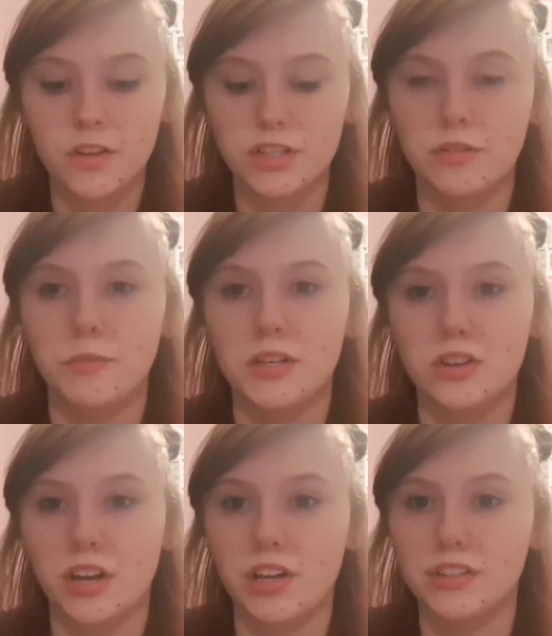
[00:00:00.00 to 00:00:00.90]
She would be
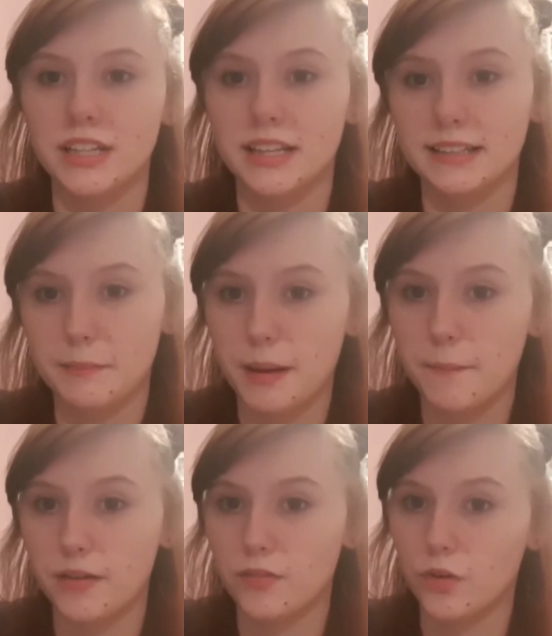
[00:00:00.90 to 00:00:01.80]
joining us in
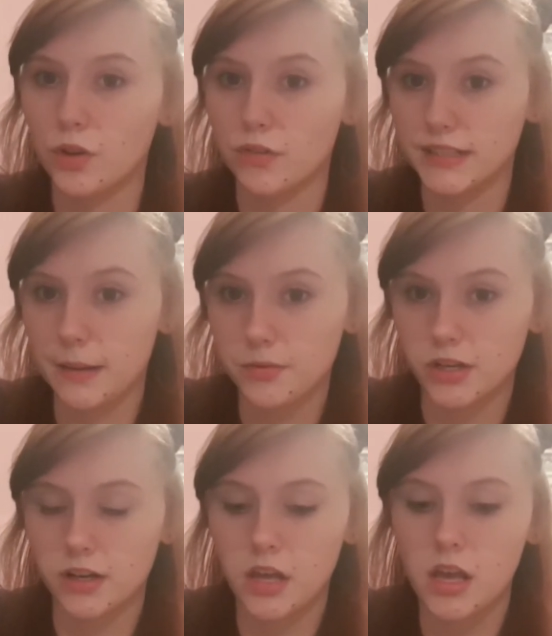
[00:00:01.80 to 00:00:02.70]
September for the
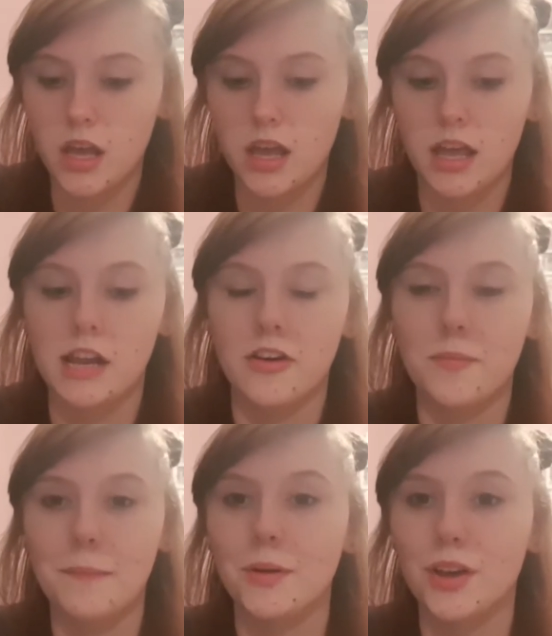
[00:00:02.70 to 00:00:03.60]
reception. And I
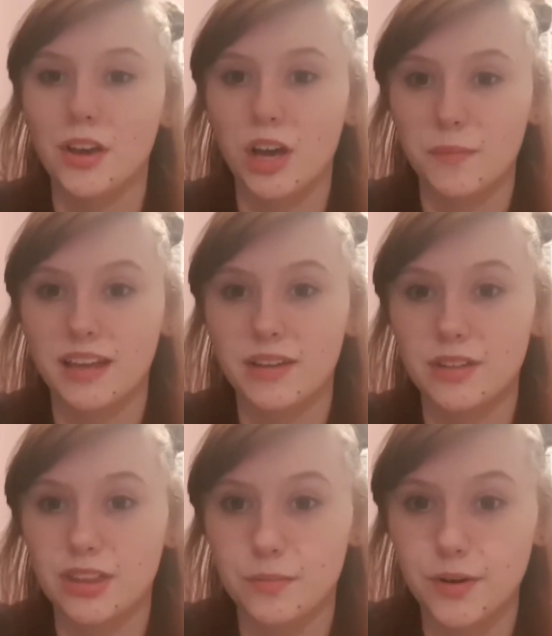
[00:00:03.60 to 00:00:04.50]
remember her coming in
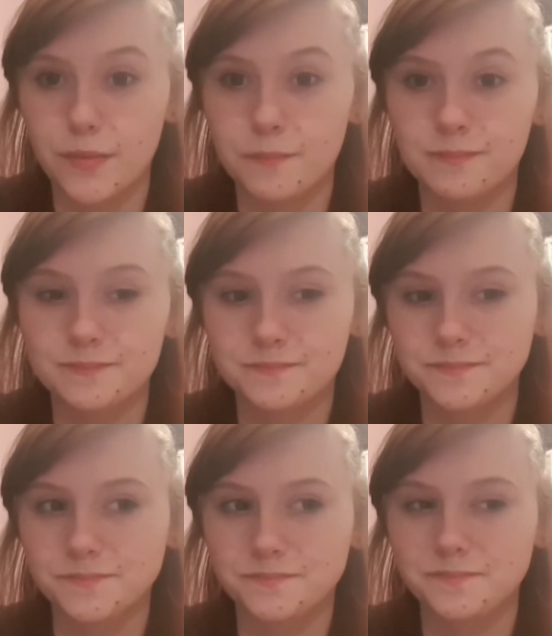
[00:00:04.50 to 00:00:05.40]
with her mum
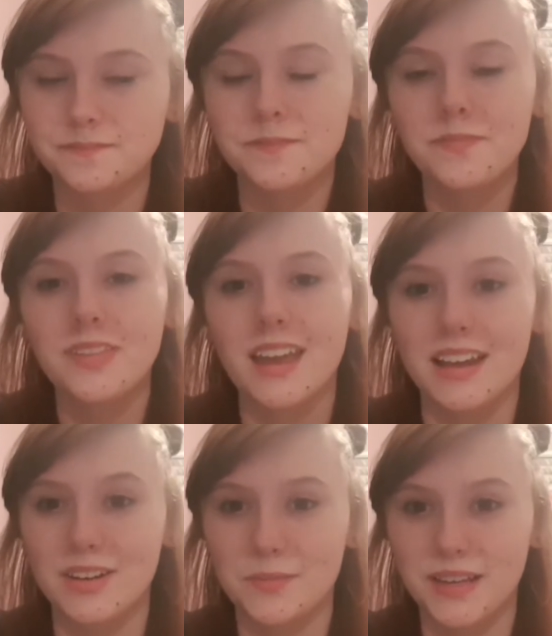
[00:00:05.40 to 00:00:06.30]

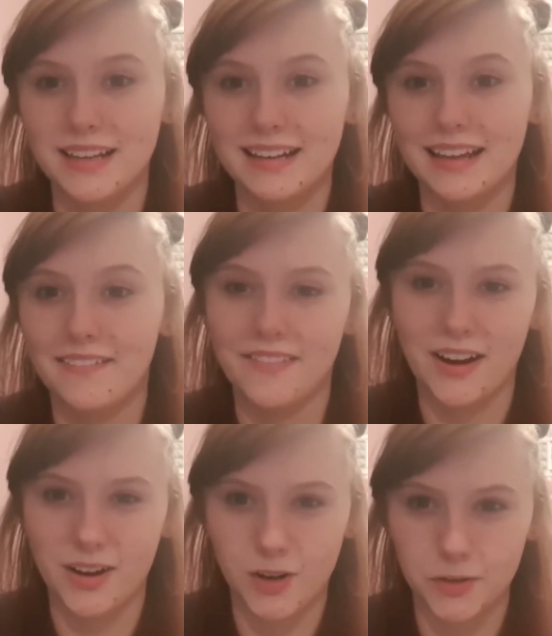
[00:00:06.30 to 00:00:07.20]
and it being like
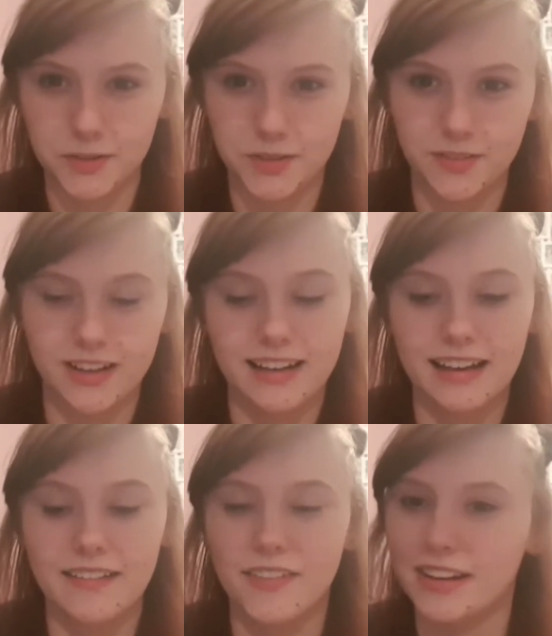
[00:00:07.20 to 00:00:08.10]
very close to her and
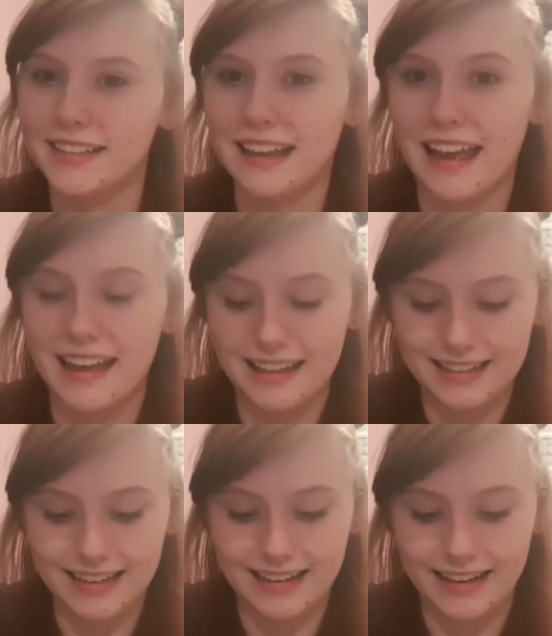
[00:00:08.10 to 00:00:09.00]
like very
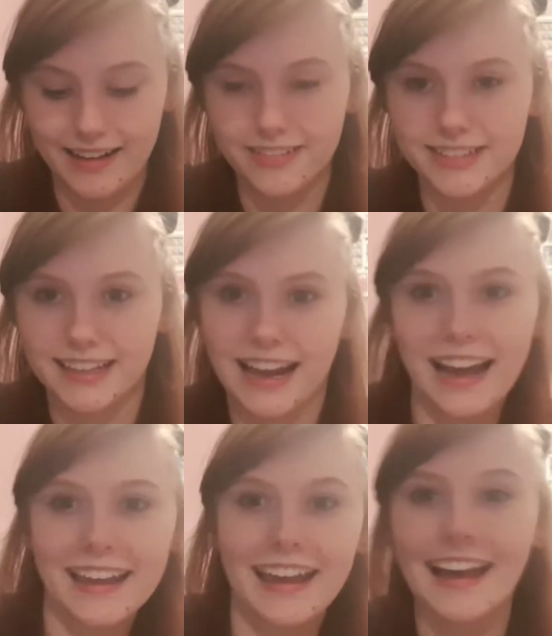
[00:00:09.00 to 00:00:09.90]
scared, and then I was just like,
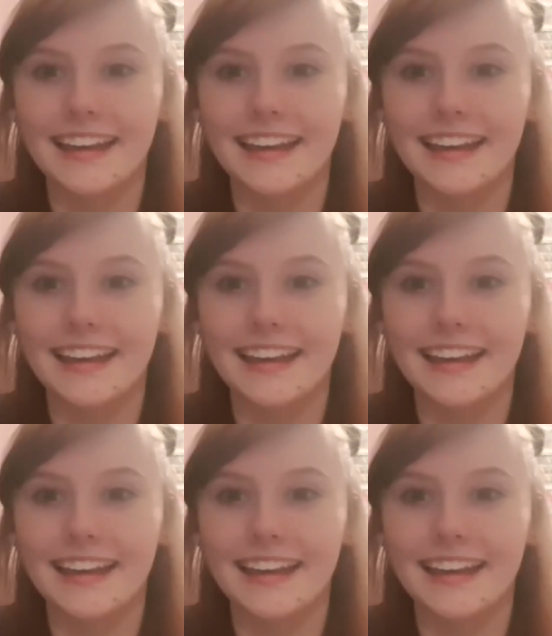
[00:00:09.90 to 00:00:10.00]
hi